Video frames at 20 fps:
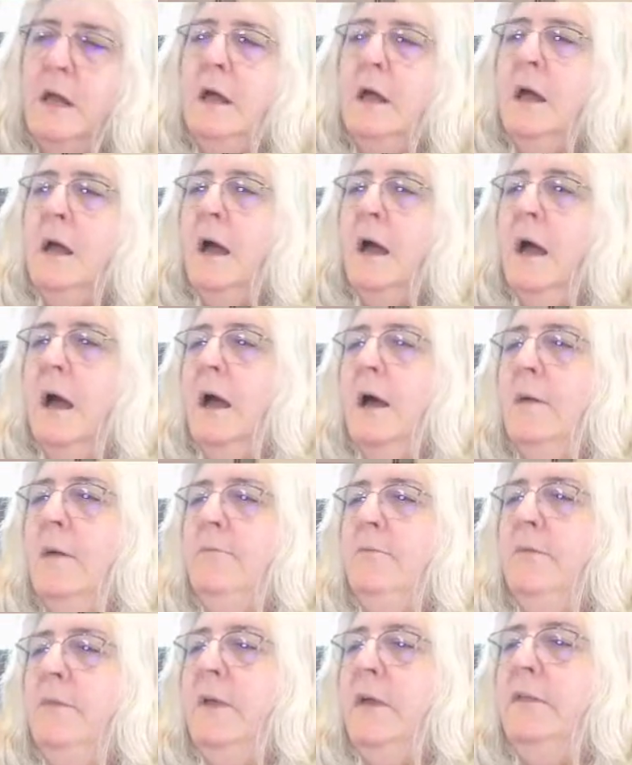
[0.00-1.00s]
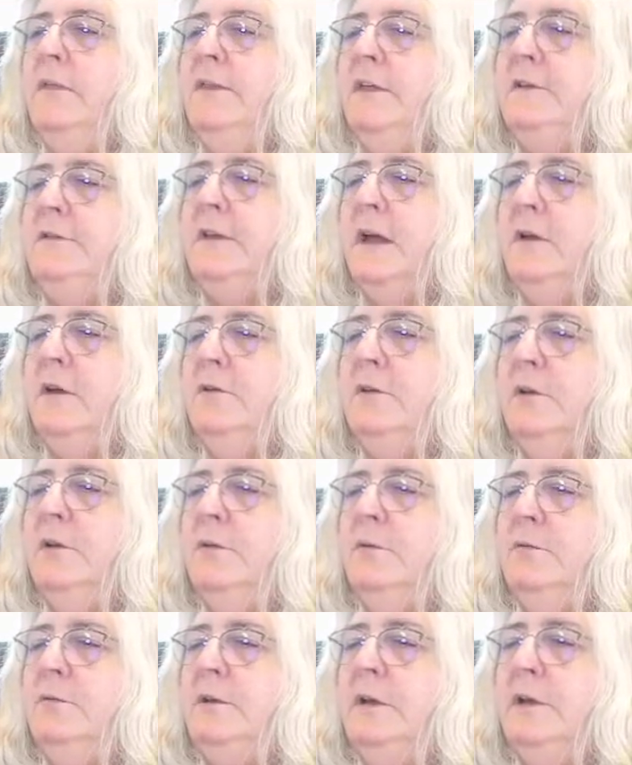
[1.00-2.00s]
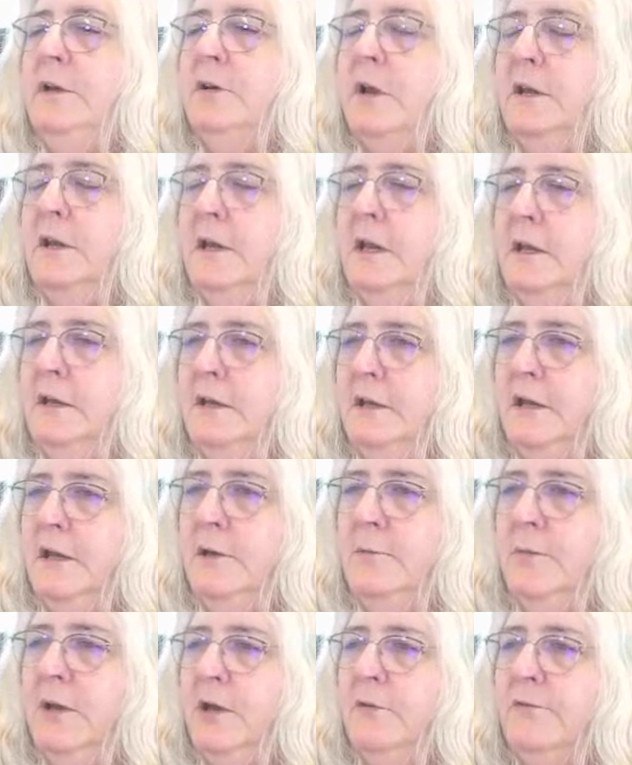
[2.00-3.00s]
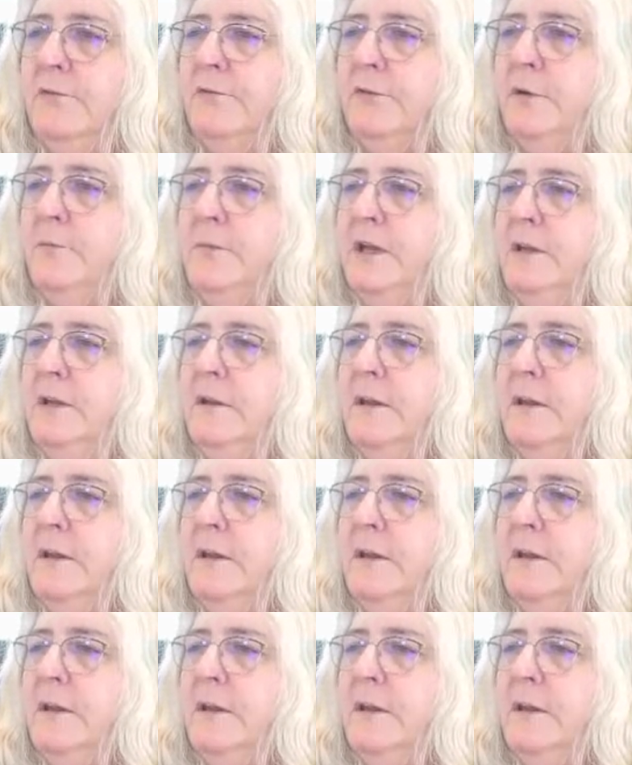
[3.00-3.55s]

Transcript: The download, you're going to get an email from me that